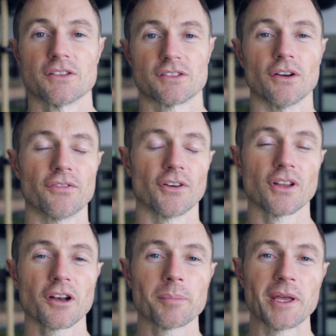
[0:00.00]
So for a
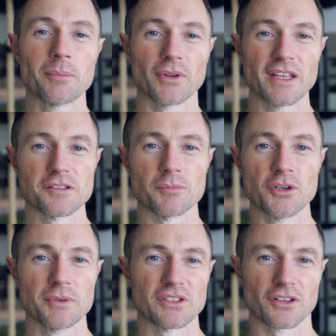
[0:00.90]
lot of people, these
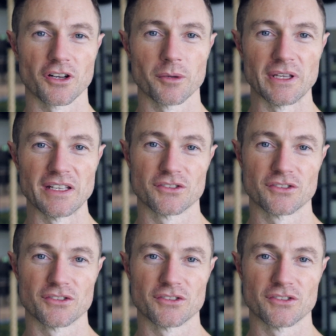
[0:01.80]
movements are going to be